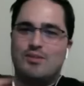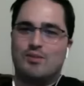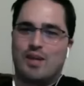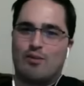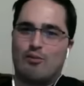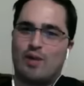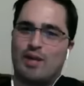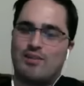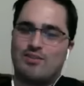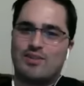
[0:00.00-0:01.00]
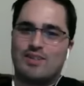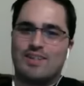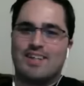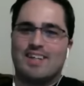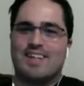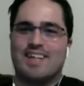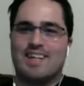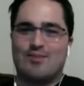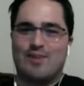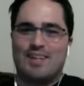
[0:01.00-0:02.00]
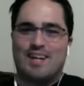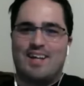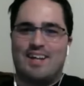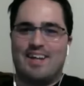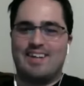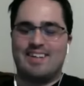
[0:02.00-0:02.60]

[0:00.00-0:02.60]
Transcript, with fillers: without a razor. That's one thing I like.